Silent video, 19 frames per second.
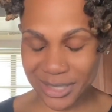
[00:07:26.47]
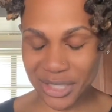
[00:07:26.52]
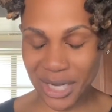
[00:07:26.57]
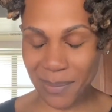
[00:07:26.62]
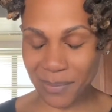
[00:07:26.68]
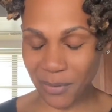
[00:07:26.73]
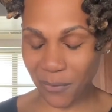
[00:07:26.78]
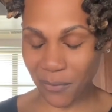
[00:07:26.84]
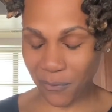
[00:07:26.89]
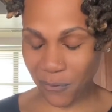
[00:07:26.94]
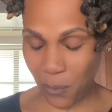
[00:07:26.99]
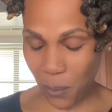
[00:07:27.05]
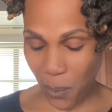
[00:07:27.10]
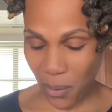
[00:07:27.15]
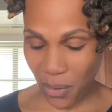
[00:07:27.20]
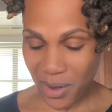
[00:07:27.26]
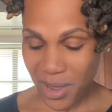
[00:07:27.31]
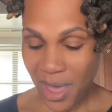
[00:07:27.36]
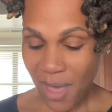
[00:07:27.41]
chapter
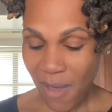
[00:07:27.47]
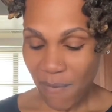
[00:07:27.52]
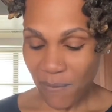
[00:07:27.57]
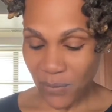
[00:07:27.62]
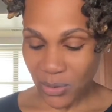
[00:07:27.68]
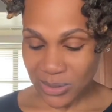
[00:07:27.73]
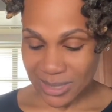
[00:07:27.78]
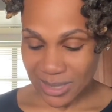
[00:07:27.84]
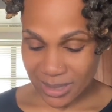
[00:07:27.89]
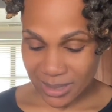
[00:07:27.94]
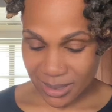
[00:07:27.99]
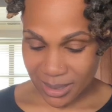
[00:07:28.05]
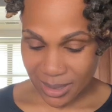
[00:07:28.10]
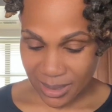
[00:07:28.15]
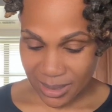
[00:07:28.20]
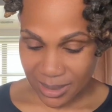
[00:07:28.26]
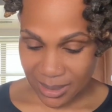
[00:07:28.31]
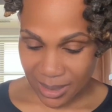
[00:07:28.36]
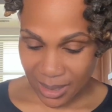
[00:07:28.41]
4, verses
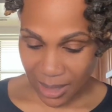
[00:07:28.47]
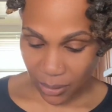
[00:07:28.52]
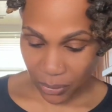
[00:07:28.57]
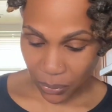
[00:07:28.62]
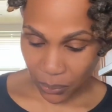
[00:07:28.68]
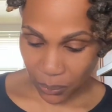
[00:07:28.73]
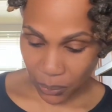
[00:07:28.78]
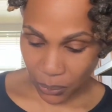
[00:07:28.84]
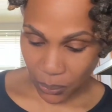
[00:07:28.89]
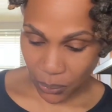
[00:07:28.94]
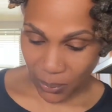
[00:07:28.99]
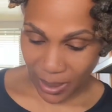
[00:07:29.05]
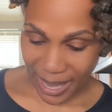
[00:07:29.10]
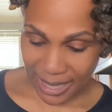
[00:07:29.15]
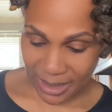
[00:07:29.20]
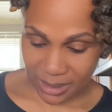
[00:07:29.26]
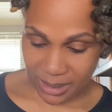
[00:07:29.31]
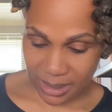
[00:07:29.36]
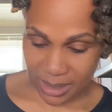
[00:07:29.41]
16 through
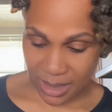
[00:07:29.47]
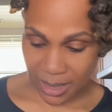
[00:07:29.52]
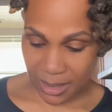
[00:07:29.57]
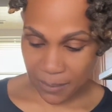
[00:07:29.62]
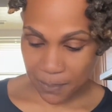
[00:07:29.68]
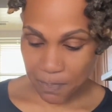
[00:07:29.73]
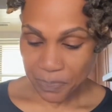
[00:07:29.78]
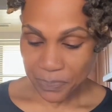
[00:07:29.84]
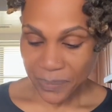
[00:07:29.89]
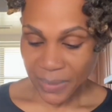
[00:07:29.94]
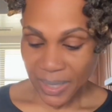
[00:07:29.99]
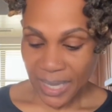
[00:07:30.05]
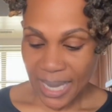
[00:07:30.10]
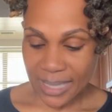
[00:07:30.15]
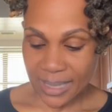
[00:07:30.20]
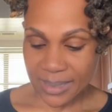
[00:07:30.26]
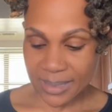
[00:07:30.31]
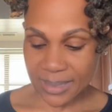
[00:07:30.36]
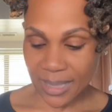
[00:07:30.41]
18,
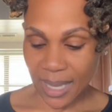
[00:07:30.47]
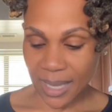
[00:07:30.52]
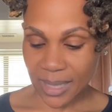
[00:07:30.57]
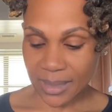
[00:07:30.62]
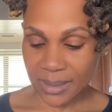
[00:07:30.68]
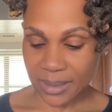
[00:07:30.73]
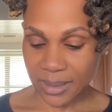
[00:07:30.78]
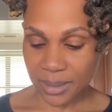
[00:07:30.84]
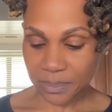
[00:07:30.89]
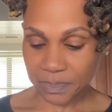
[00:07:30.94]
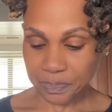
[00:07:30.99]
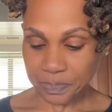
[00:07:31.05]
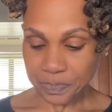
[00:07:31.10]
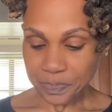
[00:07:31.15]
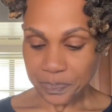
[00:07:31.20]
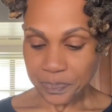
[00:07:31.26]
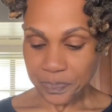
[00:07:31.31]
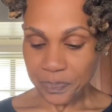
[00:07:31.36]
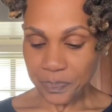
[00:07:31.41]
and it says,
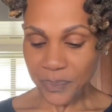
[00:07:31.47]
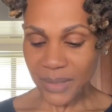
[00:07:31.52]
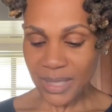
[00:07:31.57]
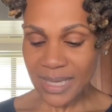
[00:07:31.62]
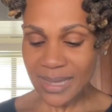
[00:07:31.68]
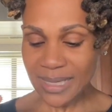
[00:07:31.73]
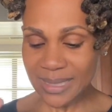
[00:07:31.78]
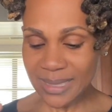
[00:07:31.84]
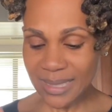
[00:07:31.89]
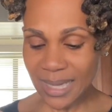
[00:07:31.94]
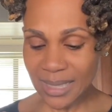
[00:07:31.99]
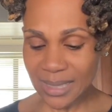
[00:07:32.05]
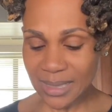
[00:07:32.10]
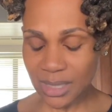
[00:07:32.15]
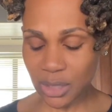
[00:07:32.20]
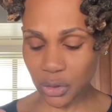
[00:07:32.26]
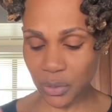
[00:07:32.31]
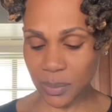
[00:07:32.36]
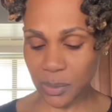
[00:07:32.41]
the set of
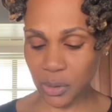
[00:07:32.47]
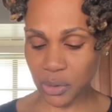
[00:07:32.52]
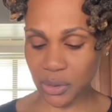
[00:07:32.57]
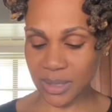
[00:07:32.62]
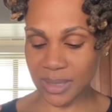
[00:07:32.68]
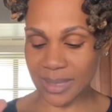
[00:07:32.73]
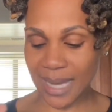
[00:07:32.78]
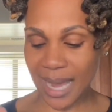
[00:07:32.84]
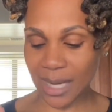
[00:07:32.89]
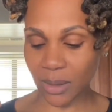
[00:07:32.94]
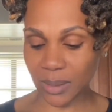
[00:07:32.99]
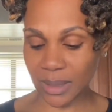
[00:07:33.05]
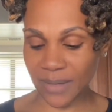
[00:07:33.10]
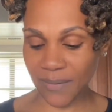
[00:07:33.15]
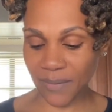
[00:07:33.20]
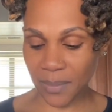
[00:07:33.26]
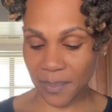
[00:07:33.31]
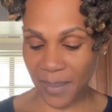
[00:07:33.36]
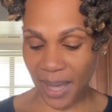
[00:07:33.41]
the scriptures is titled
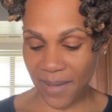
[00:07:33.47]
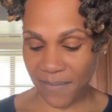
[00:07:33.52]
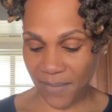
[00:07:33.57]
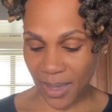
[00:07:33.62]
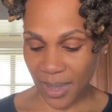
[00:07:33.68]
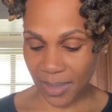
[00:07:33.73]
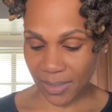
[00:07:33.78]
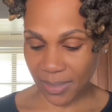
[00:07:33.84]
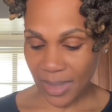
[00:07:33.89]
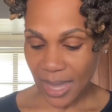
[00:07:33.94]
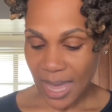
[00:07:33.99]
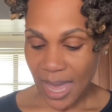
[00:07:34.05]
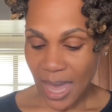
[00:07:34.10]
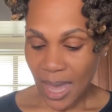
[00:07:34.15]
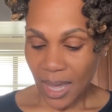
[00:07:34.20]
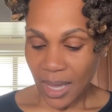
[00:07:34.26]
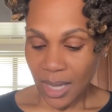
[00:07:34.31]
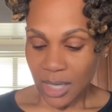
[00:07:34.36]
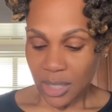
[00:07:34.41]
Living by Faith.
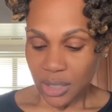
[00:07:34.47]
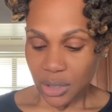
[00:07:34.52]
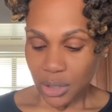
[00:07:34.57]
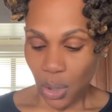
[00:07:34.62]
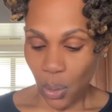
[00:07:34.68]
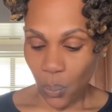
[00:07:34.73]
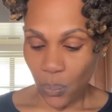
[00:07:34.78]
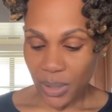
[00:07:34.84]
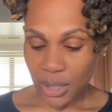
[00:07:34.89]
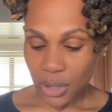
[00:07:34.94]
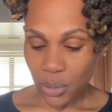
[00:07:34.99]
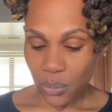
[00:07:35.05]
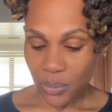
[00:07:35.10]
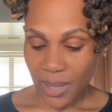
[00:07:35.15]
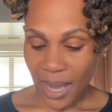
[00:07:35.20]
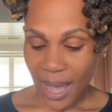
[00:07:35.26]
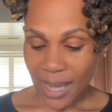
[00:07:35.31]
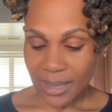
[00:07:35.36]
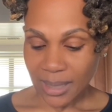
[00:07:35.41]
So we do
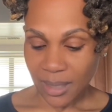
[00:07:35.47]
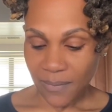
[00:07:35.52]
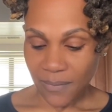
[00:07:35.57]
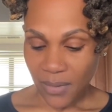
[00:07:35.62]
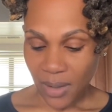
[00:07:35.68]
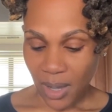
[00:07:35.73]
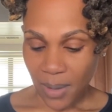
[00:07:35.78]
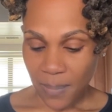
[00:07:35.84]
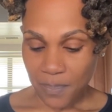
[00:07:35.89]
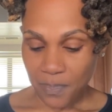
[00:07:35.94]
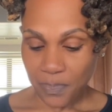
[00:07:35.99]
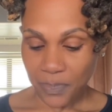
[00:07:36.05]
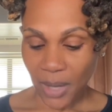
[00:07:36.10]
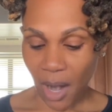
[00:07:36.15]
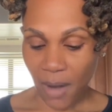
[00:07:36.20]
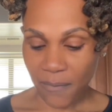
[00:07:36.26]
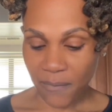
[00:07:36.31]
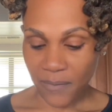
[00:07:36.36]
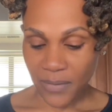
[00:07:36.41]
not give up.
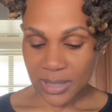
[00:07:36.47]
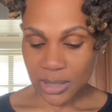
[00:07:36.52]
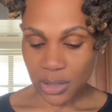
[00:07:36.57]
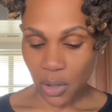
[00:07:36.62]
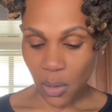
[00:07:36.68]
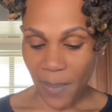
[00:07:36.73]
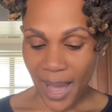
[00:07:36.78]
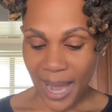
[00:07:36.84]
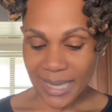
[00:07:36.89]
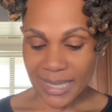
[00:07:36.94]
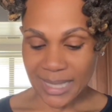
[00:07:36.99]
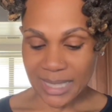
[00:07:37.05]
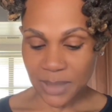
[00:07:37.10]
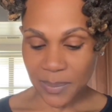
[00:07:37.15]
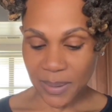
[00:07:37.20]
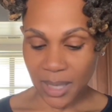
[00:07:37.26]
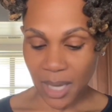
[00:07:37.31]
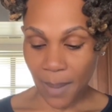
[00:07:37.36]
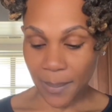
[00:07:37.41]
Our physical body is
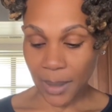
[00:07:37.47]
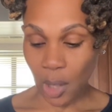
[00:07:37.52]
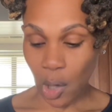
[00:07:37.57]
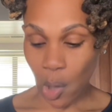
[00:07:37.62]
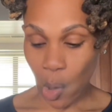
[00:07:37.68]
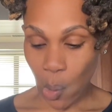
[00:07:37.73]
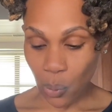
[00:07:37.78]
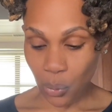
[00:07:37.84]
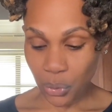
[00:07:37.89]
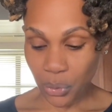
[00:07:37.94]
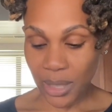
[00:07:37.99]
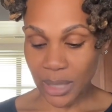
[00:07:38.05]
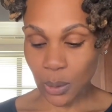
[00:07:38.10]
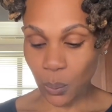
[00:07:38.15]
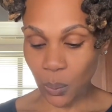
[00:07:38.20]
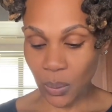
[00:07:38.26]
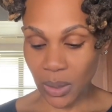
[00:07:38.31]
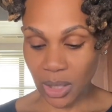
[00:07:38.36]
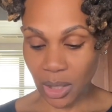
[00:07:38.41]
becoming older
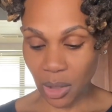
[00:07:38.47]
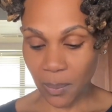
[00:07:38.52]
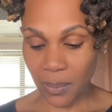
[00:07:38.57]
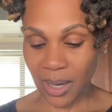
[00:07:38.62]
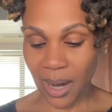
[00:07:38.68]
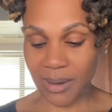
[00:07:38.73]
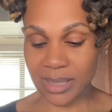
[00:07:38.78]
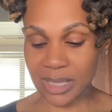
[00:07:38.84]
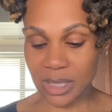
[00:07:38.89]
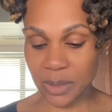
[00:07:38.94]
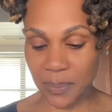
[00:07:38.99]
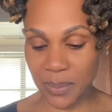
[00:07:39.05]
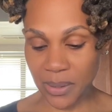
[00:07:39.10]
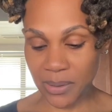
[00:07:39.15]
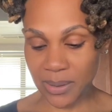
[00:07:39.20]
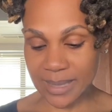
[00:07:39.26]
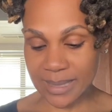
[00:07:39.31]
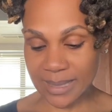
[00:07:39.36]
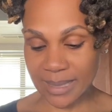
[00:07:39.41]
and weaker, but our
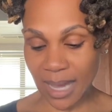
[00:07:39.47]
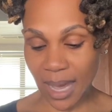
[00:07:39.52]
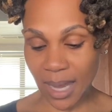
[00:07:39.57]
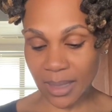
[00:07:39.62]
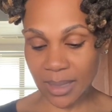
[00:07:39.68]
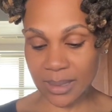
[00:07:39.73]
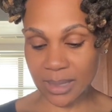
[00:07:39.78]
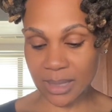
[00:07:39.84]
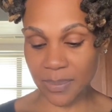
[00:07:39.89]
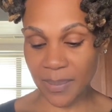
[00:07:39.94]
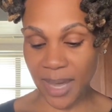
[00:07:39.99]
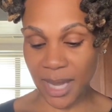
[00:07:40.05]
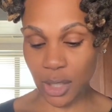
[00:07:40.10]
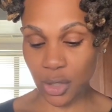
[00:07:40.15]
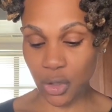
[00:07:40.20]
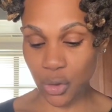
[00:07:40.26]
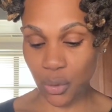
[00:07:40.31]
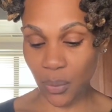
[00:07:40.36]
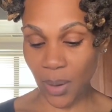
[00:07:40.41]
spirit inside us is
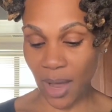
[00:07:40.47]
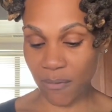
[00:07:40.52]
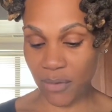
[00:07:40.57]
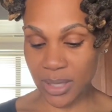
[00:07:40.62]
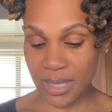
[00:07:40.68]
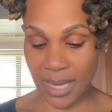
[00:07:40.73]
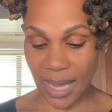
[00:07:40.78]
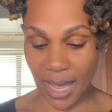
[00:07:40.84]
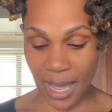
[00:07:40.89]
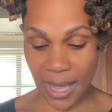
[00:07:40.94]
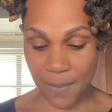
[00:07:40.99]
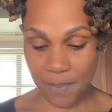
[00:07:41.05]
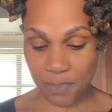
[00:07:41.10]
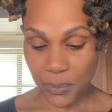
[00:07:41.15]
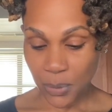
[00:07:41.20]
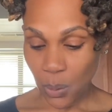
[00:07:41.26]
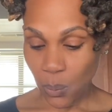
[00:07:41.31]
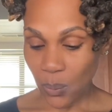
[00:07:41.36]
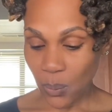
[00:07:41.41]
made new every day.
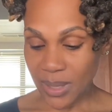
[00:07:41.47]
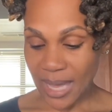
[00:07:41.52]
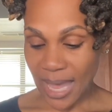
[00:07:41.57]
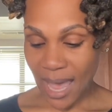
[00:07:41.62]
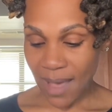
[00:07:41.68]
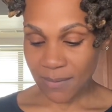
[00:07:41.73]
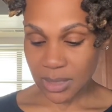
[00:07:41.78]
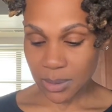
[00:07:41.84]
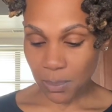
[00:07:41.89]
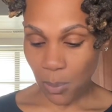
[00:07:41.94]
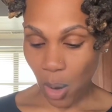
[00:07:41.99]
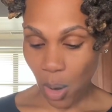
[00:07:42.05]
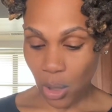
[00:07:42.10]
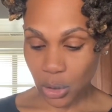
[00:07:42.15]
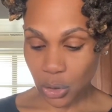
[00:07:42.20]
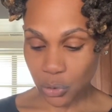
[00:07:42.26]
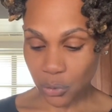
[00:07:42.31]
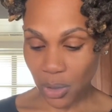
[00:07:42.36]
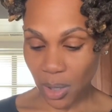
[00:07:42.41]
We have
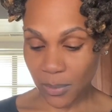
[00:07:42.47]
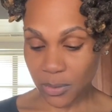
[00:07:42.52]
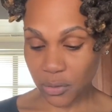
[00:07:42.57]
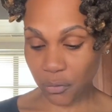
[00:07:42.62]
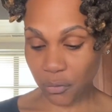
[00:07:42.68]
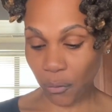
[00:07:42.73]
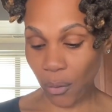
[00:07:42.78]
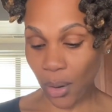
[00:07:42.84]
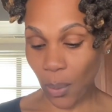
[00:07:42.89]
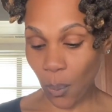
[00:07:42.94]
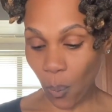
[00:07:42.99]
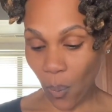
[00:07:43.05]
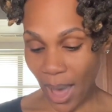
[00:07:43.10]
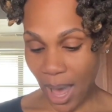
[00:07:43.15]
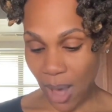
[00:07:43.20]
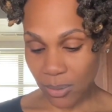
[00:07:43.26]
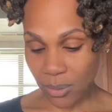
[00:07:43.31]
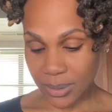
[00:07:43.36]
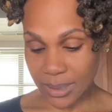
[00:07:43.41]
small troubles for a
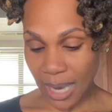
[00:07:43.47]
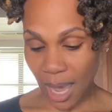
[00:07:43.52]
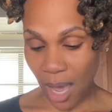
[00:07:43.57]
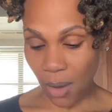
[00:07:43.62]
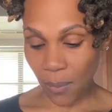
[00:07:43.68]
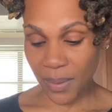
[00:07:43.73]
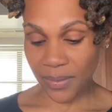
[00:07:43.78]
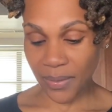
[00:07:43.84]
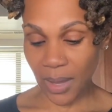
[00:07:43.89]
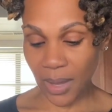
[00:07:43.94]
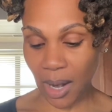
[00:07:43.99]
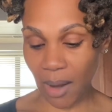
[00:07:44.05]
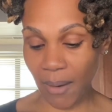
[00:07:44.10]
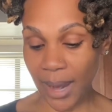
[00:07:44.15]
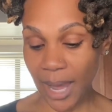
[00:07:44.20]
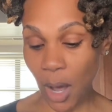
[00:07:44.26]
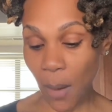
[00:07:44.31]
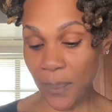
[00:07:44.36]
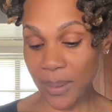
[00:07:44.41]
while now, but they are
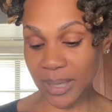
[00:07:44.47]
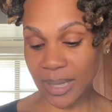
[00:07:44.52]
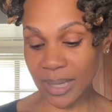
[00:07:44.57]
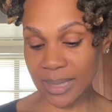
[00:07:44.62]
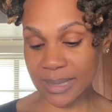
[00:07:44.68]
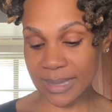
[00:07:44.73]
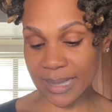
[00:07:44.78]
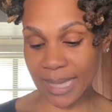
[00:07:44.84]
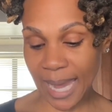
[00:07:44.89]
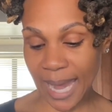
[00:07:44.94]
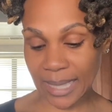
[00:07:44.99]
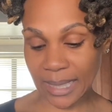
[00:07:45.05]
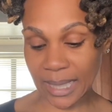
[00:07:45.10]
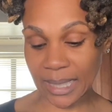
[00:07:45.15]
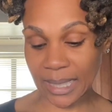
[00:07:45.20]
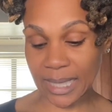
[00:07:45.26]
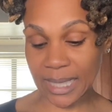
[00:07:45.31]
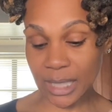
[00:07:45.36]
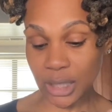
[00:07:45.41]
helping us gain
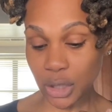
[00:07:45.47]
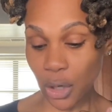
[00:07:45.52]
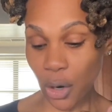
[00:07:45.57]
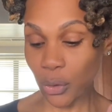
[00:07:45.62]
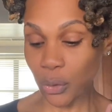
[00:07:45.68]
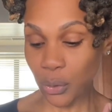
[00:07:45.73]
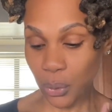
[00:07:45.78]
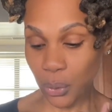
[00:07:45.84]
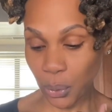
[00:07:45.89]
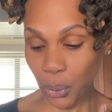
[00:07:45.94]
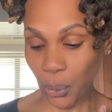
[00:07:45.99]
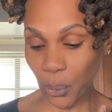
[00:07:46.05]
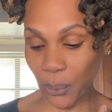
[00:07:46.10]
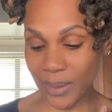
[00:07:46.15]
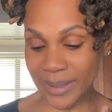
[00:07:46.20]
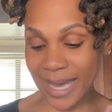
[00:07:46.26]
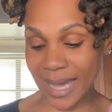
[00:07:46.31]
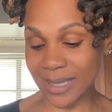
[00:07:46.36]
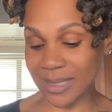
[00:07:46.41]
an eternal
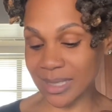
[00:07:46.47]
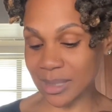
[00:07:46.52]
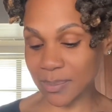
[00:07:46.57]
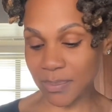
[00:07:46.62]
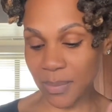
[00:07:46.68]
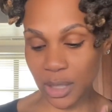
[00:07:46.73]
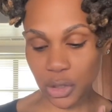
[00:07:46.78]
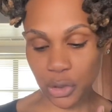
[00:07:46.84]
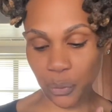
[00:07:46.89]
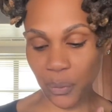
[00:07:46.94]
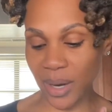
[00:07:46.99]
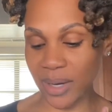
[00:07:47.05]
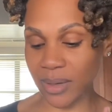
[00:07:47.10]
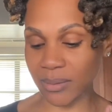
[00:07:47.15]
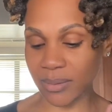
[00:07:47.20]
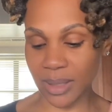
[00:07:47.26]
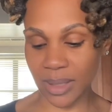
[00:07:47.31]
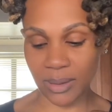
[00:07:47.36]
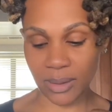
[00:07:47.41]
glory that is much
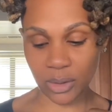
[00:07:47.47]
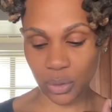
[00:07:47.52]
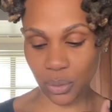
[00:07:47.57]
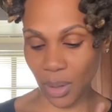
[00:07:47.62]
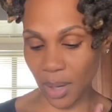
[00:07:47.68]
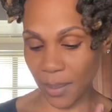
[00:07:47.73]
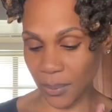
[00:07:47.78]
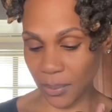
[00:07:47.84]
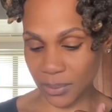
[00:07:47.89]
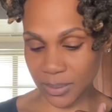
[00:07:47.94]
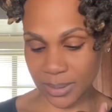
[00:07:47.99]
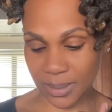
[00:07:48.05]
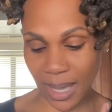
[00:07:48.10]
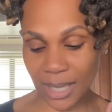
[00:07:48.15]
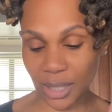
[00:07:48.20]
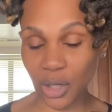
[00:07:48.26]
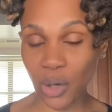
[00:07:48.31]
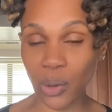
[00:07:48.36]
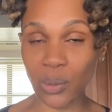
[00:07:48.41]
greater than the troubles.
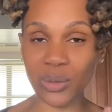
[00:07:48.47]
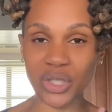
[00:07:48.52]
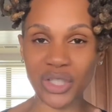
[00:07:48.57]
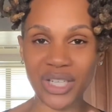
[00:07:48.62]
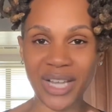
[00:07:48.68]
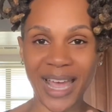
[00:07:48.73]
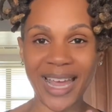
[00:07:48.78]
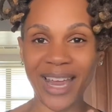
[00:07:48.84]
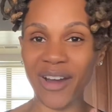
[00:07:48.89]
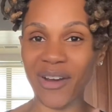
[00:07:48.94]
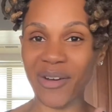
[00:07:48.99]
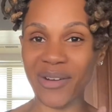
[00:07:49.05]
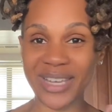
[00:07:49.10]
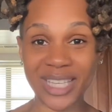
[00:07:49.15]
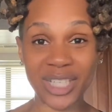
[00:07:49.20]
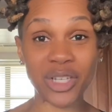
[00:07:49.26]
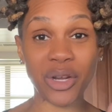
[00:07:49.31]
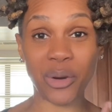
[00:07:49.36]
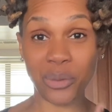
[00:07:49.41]
I know she got her
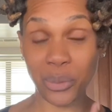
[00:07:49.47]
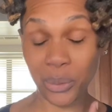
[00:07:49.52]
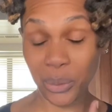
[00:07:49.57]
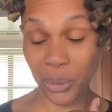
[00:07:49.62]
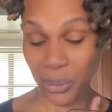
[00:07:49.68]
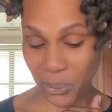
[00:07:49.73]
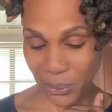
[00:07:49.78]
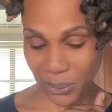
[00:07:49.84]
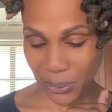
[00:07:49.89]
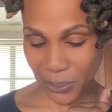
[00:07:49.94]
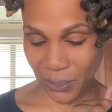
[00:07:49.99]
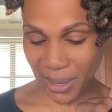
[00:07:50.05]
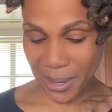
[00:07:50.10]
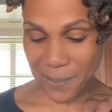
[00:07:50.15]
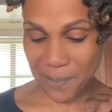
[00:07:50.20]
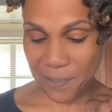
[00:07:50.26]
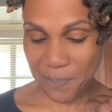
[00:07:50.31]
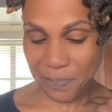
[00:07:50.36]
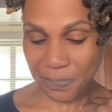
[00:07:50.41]
eternal glory,
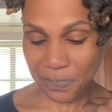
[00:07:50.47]
right?